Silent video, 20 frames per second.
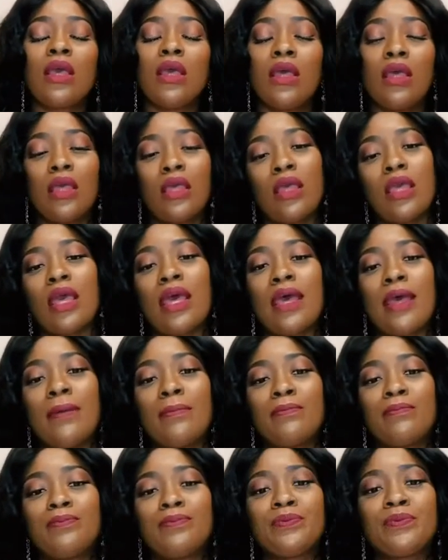
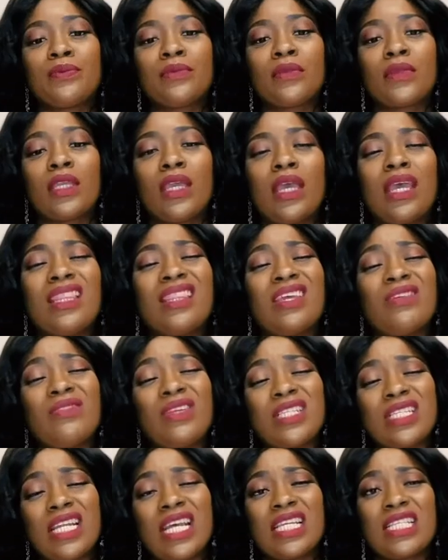And the reason
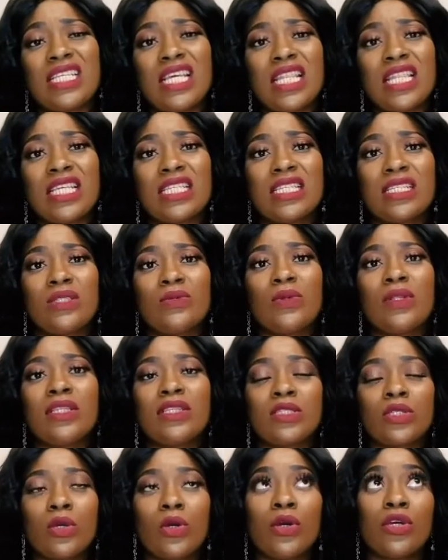I say this as well is
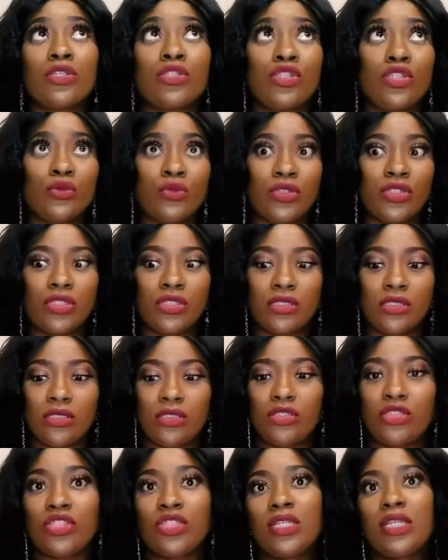because you would
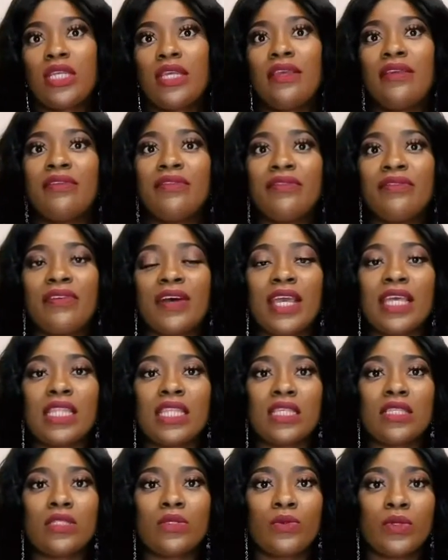usually find
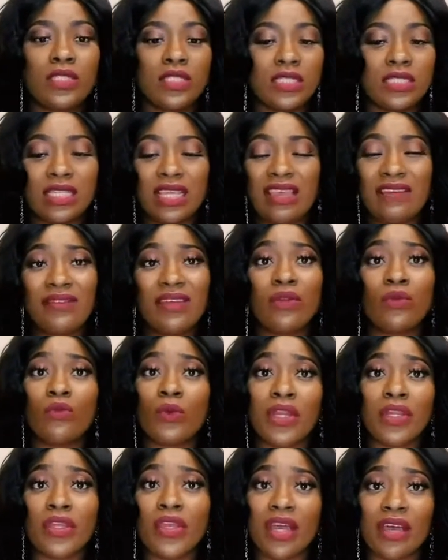these quizzes even when
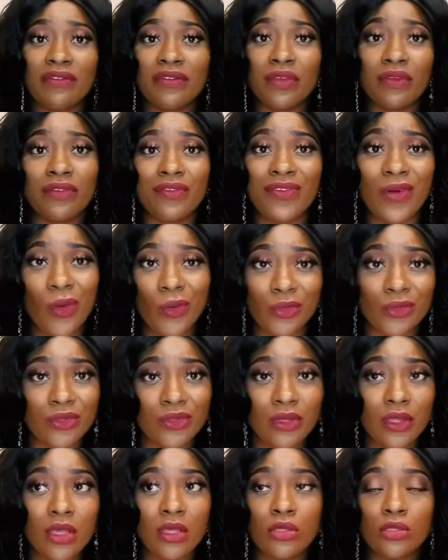you have your phone,
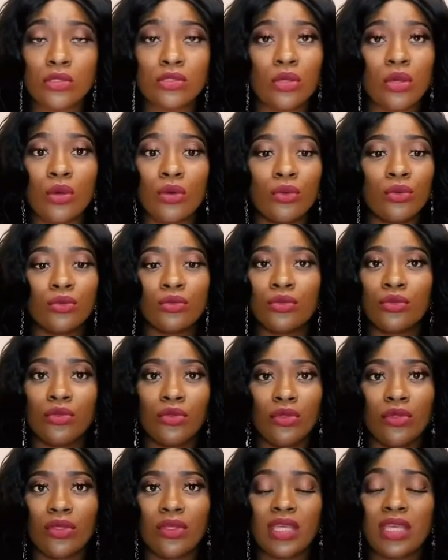so
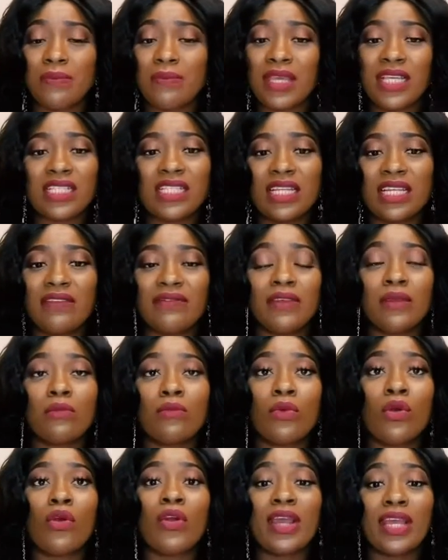it makes it even
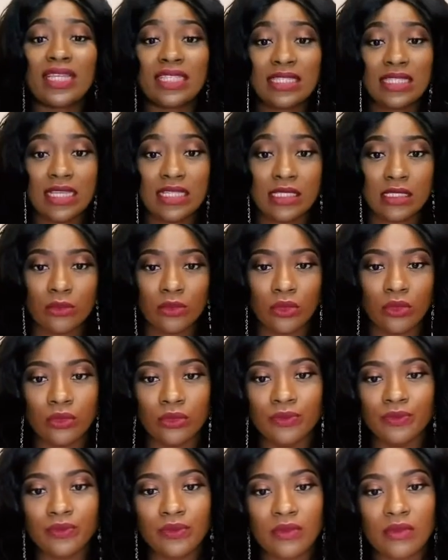more accessible
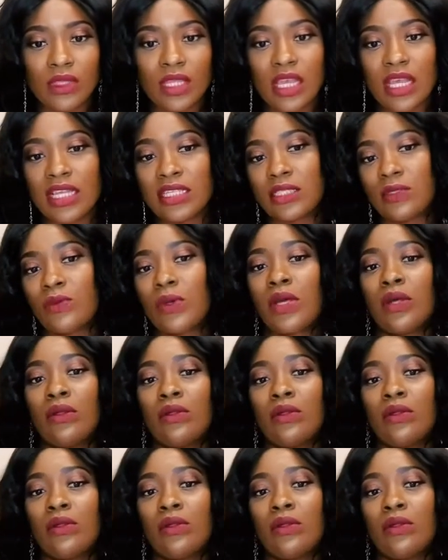as well